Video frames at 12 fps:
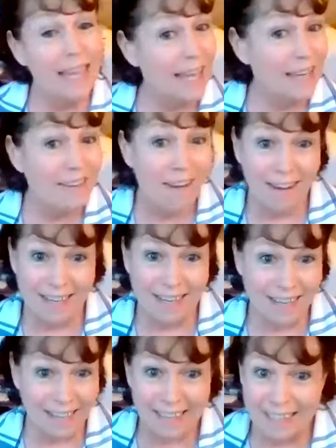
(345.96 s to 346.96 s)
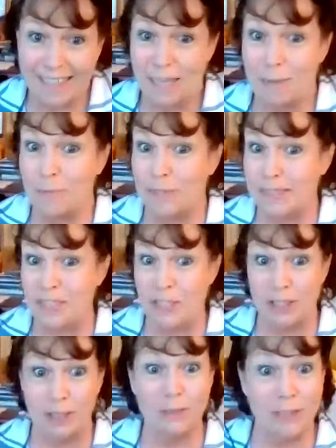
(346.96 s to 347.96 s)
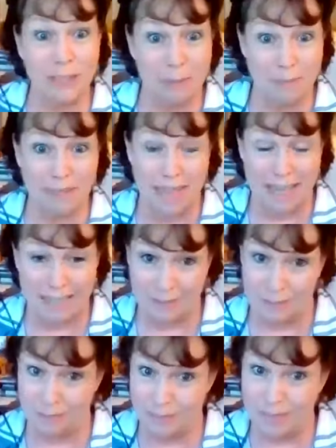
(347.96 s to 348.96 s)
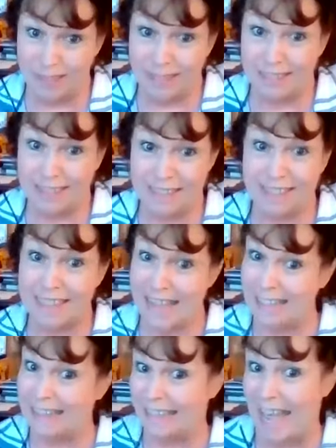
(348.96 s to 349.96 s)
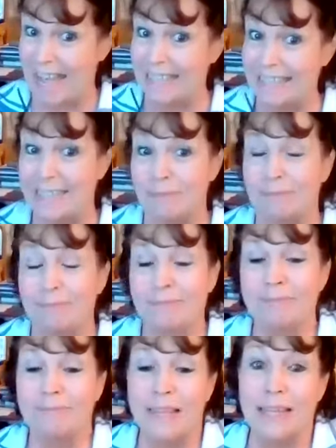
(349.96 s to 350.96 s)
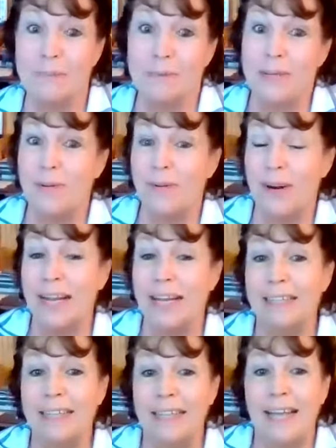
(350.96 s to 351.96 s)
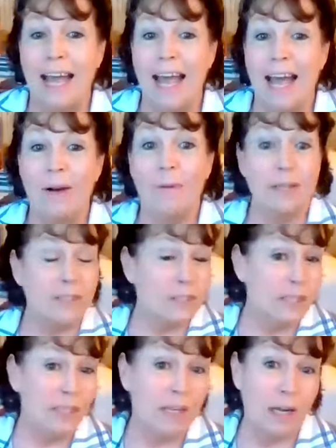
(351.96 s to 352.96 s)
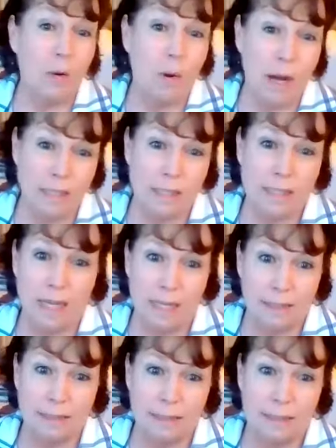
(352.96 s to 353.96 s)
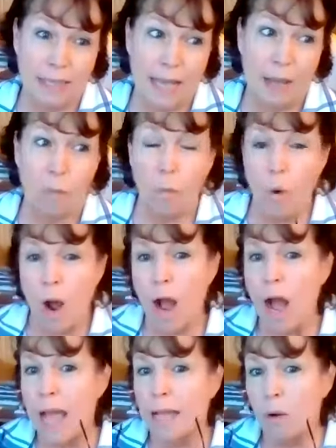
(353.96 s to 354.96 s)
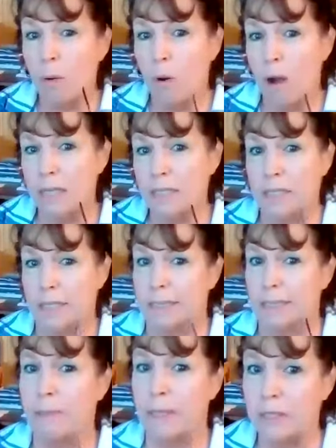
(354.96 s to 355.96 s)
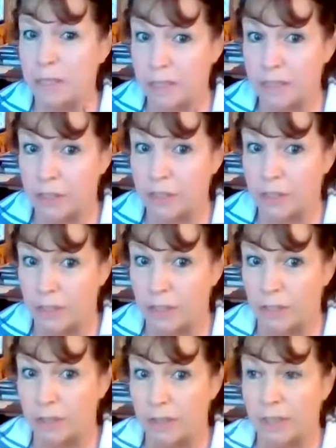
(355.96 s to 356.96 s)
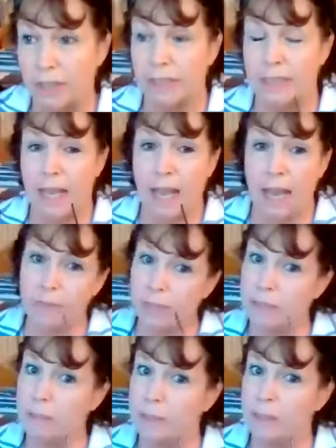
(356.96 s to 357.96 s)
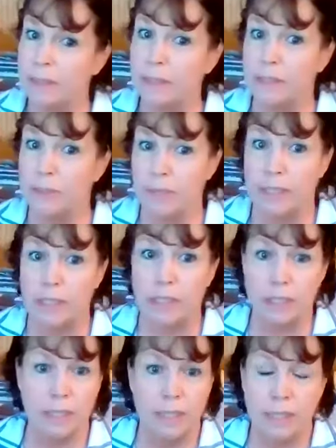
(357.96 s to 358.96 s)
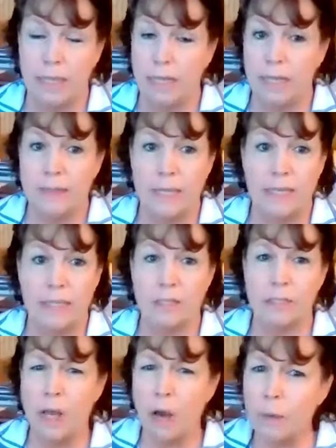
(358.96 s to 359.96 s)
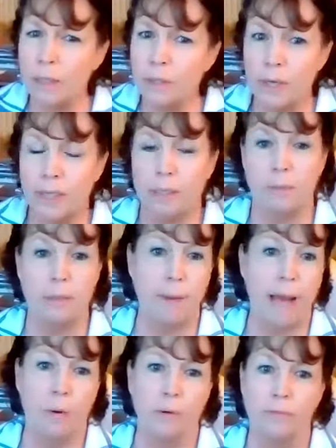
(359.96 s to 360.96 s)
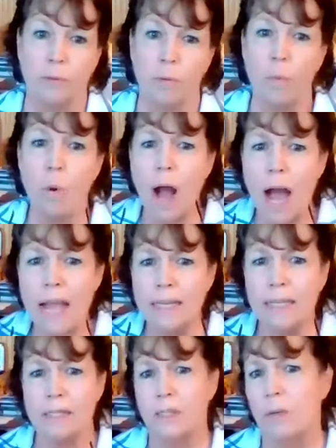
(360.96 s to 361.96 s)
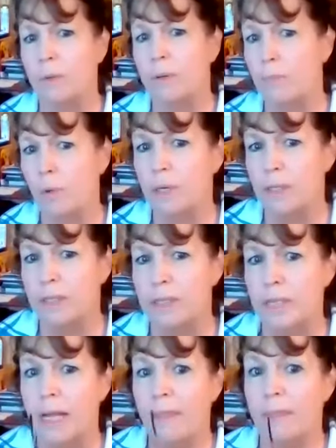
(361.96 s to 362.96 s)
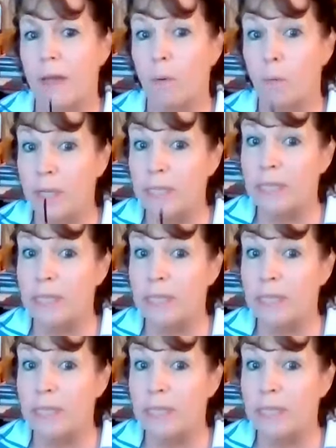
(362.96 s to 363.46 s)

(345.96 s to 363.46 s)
and Hanukkah and bring the children up to light the lights and the menorah. We're also going to look at Kwanzaa and why Kwanzaa, especially this year, the African American tradition that is so incredibly powerful, why it is so important that we